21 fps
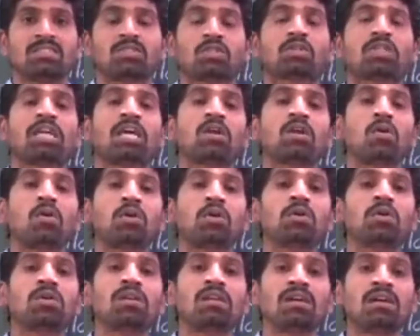So they are going
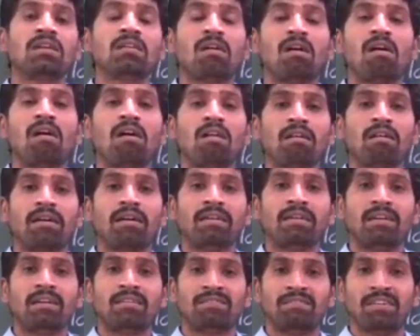to learn all
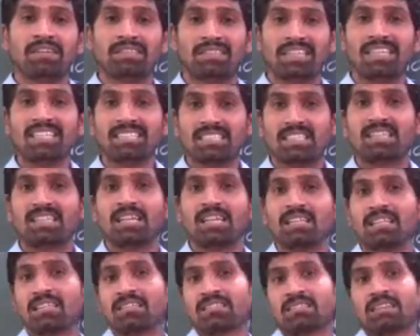kind of things at
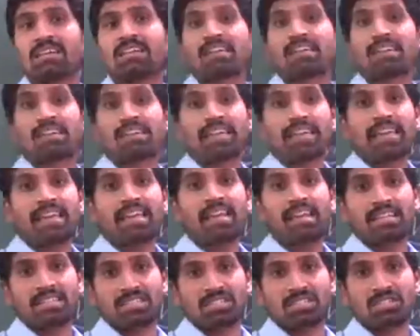a certain
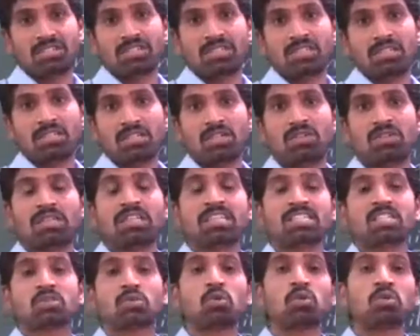age. Now it
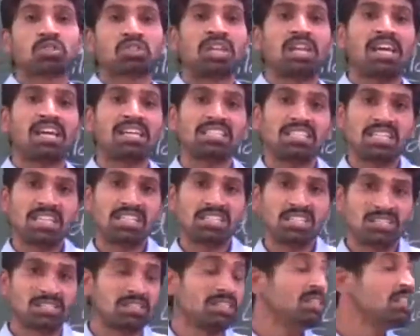is a
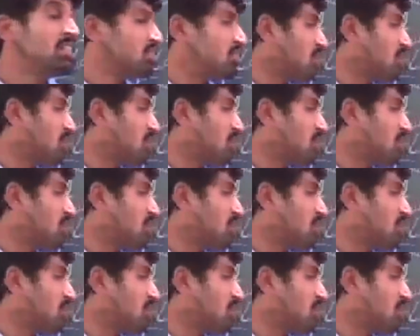socialization.